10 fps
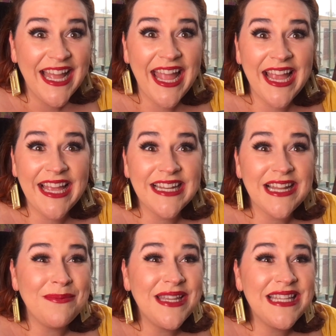And I
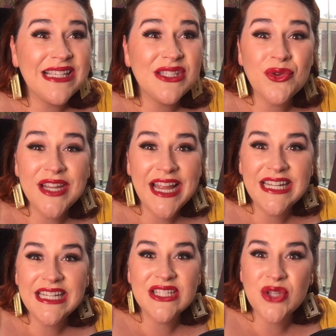mean, he's
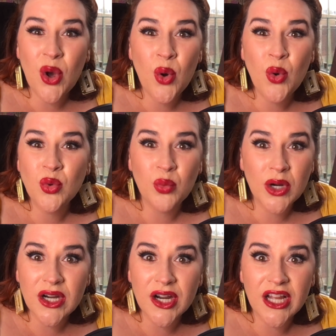created his own
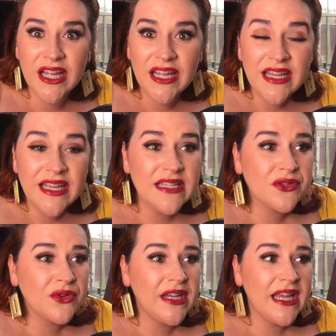work. He's
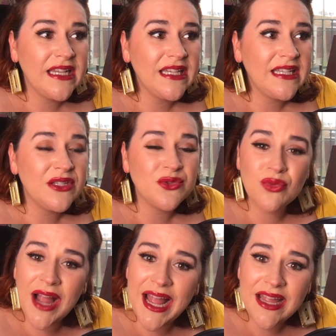created, he's
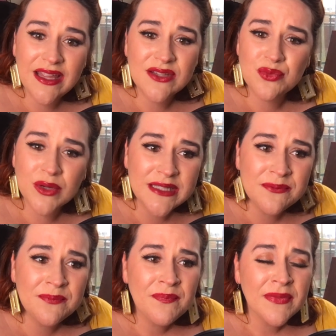
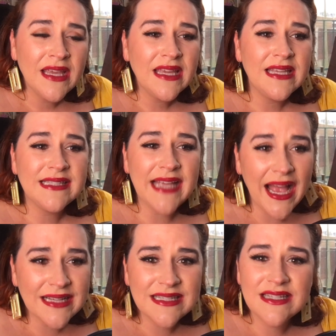written, he's
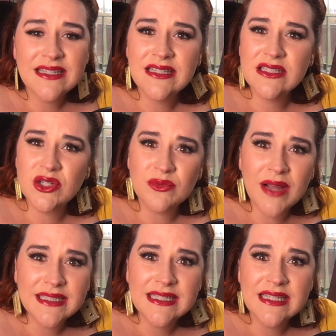acted, he's
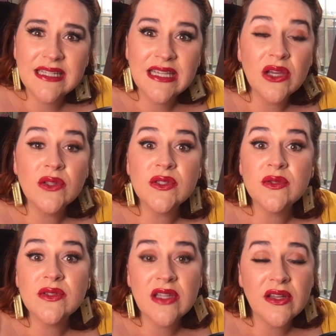directed. He also
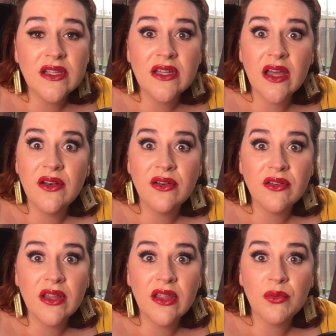studied
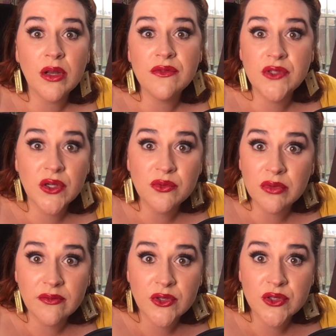underneath one of Joan
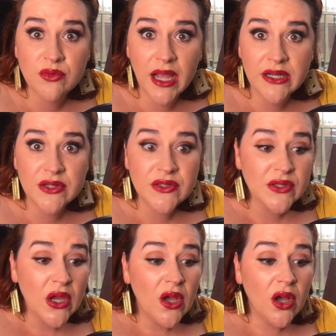Rivers' writers
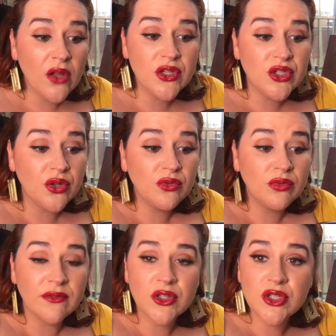on the Joan
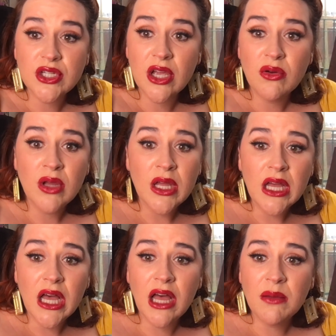Rivers show.
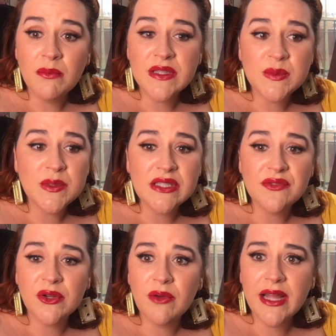The
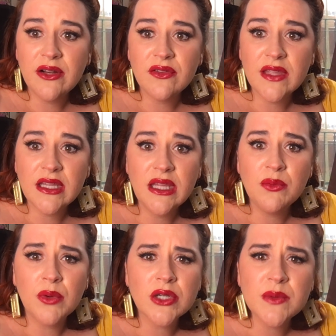specific writer that he
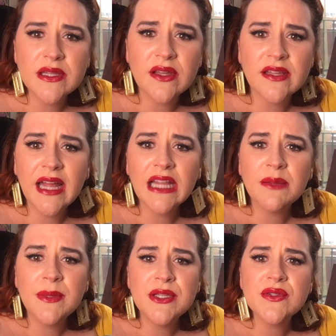worked with on that, let
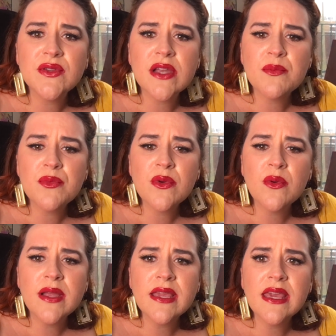me just look up real
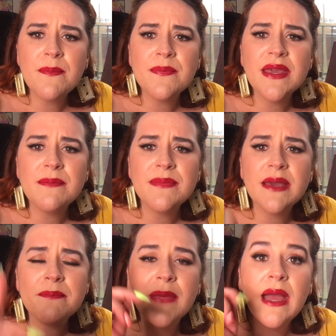quick.
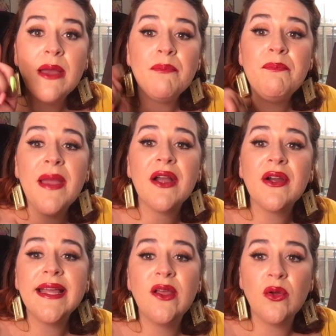Yep.
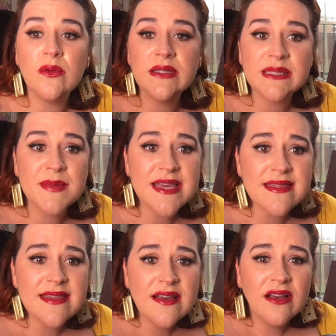Barry
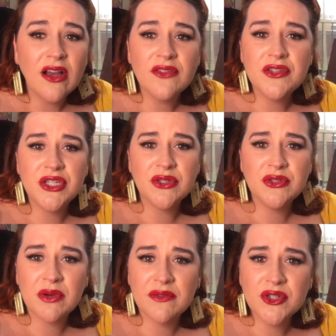Goldsmith on the Joan
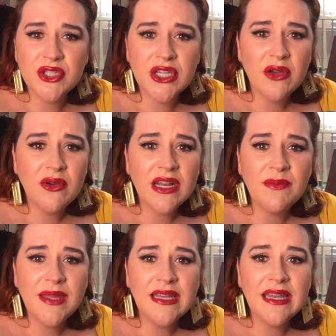Rivers show. And I
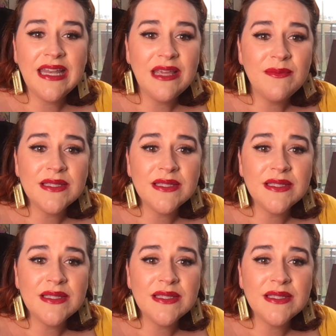mean, Neem has